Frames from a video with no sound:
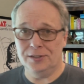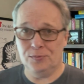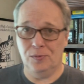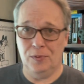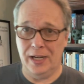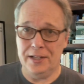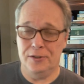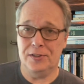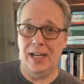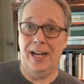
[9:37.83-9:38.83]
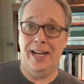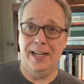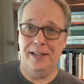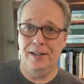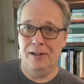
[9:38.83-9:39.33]
what I do is
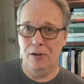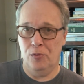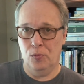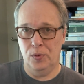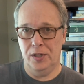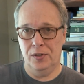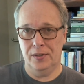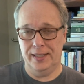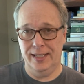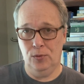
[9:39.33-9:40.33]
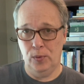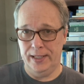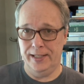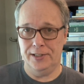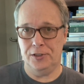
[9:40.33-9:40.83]
I will get a
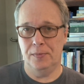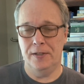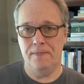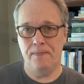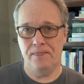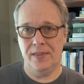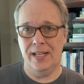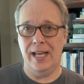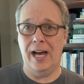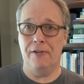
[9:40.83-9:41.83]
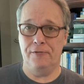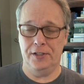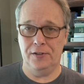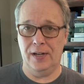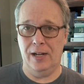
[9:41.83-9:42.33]
weight estimate. I'll
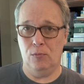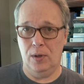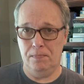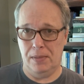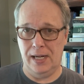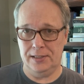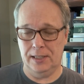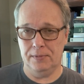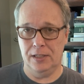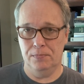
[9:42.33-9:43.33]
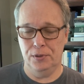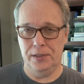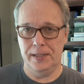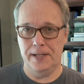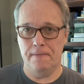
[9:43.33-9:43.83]
figure out what box I'm going to put it
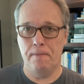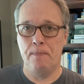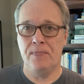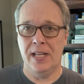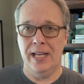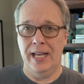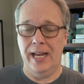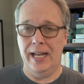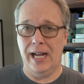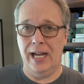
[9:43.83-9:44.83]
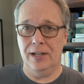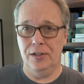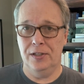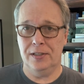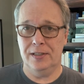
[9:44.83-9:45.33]
in, and I
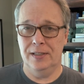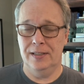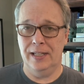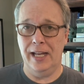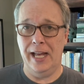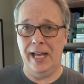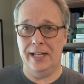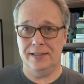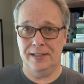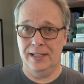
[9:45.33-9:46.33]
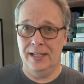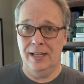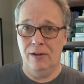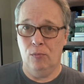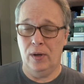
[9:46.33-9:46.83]
look at
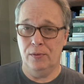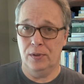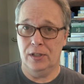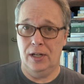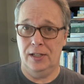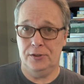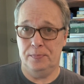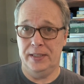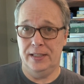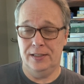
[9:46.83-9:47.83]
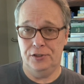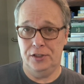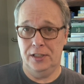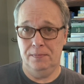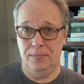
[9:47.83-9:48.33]
what it would cost me to
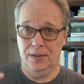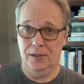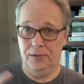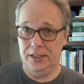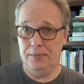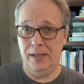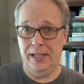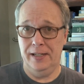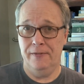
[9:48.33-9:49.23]
ship on eBay